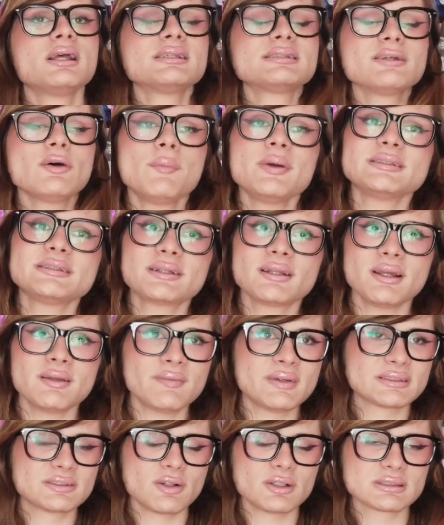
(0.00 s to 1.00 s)
So basically,
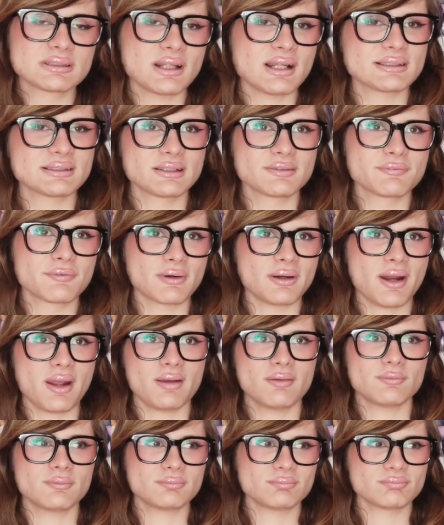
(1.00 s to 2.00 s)
these dolls lasted for
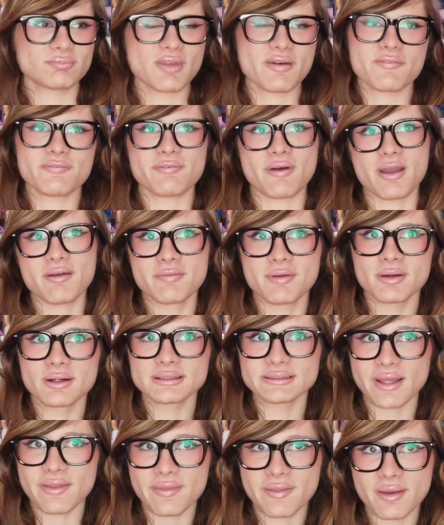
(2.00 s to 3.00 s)
like 5
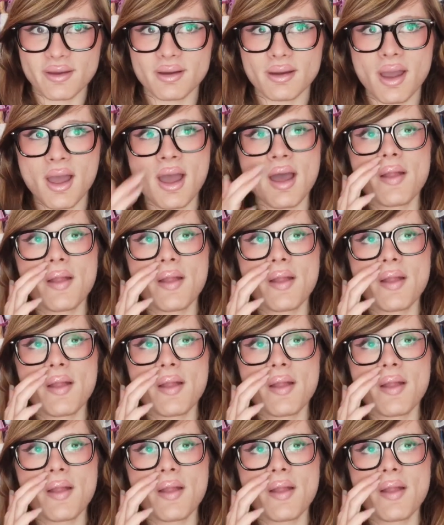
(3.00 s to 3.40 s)
years, I think.